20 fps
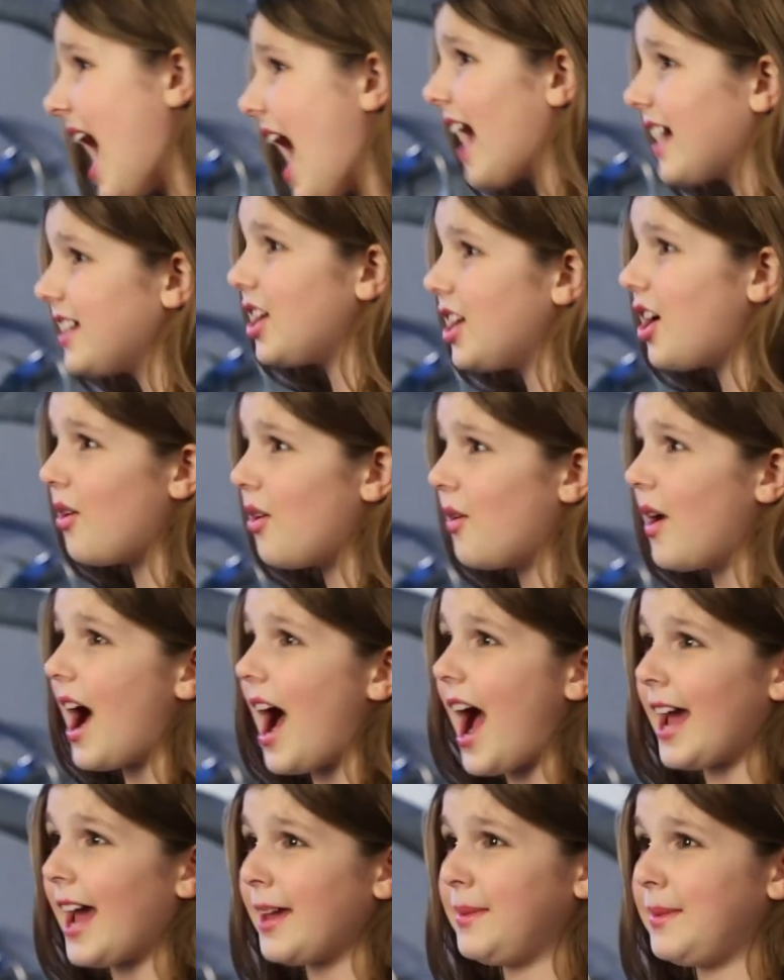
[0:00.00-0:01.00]
I
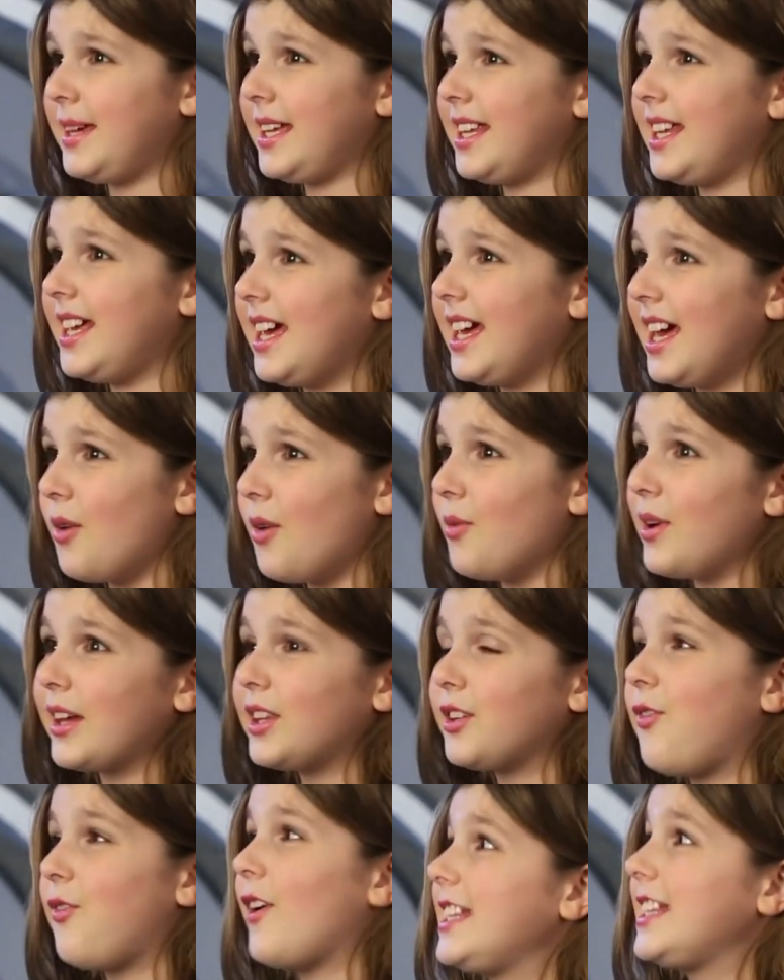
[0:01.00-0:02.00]
know. I mean, we
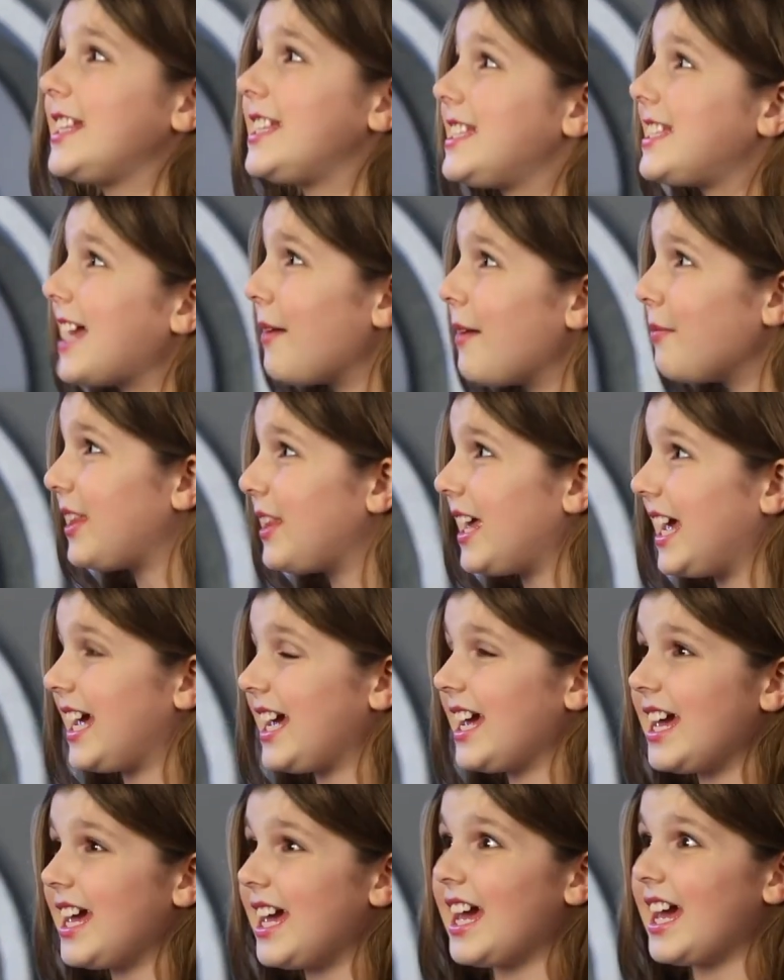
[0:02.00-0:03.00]
have to find something.